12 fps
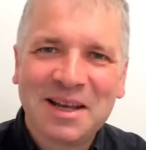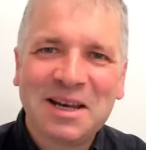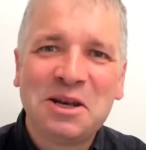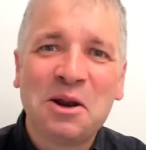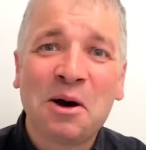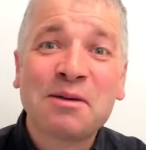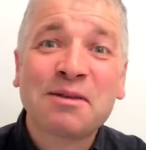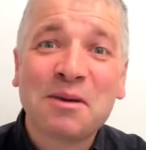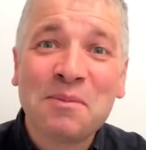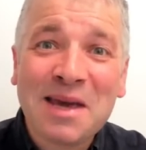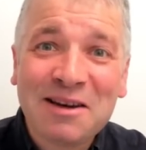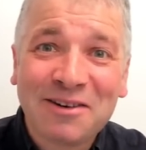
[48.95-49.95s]
nice to
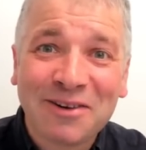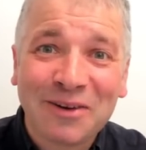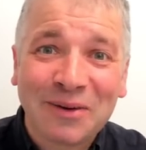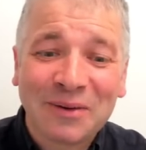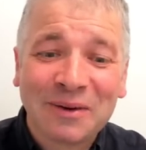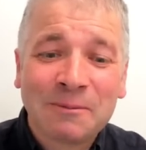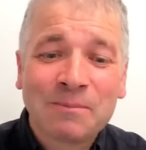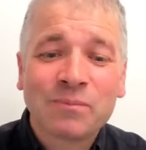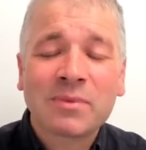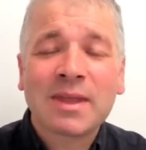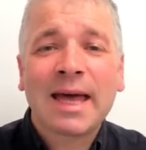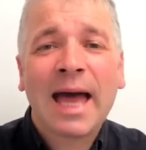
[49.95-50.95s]
meet you,
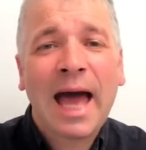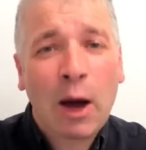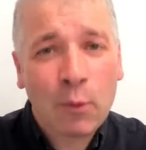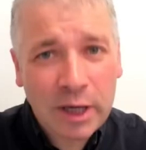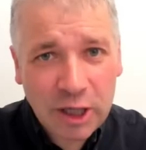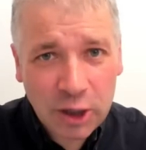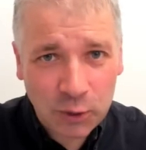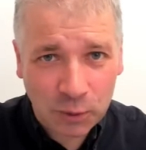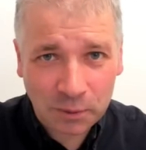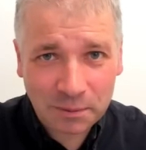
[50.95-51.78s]
how are you?